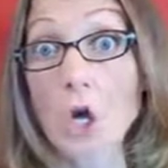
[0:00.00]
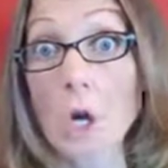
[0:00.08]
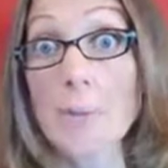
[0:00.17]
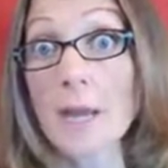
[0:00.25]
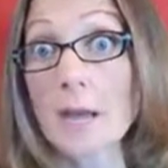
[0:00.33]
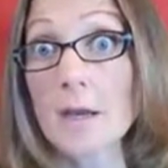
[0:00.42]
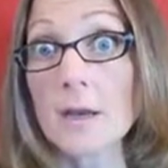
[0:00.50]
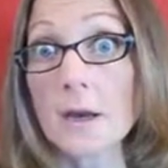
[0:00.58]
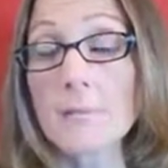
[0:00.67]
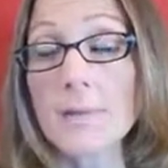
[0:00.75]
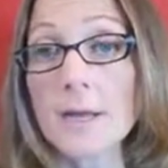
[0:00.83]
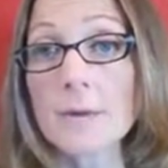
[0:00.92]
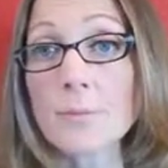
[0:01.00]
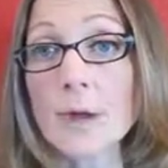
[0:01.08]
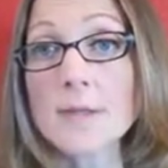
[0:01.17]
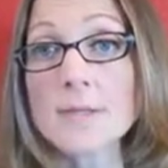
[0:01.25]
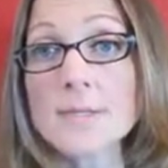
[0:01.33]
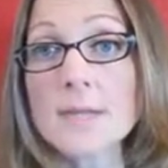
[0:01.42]
terminate an unplanned
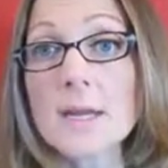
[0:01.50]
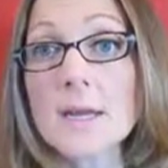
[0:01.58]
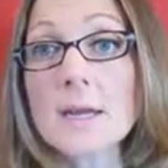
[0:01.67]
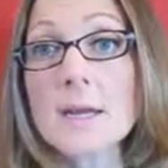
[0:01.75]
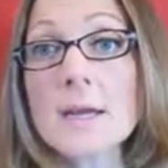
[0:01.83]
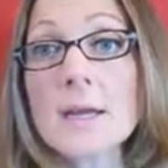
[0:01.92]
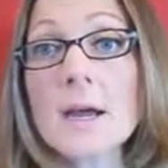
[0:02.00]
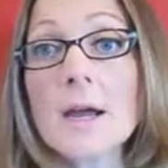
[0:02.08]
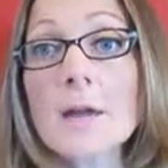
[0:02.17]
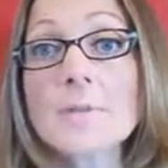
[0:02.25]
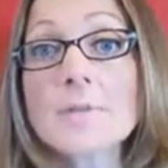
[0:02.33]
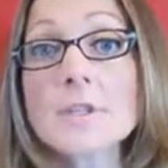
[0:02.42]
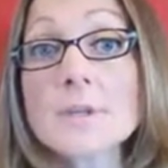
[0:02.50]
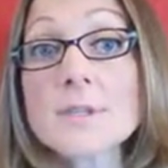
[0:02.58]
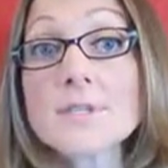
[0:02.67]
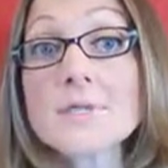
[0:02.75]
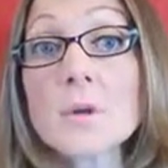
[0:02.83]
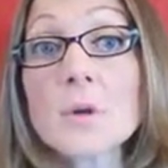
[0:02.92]
pregnancy. So
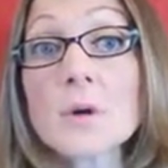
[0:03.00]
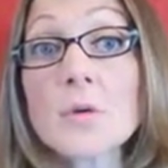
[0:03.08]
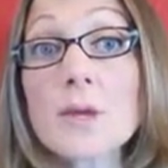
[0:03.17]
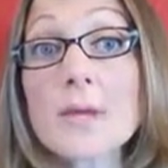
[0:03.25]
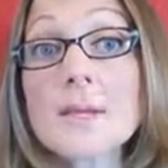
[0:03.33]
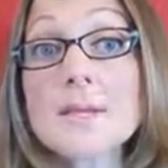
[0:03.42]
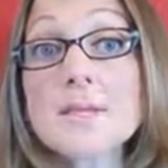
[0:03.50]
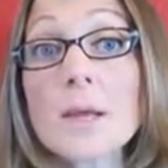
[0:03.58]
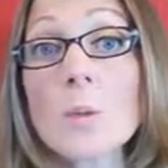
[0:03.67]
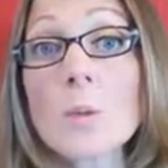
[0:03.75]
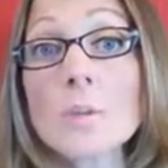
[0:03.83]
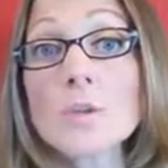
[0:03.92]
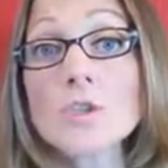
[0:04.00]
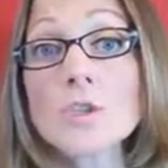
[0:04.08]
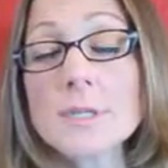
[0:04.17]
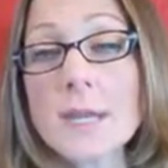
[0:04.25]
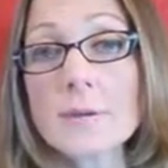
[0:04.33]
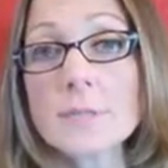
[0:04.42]
this view agrees that women
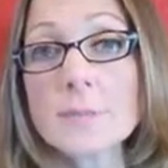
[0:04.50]
should take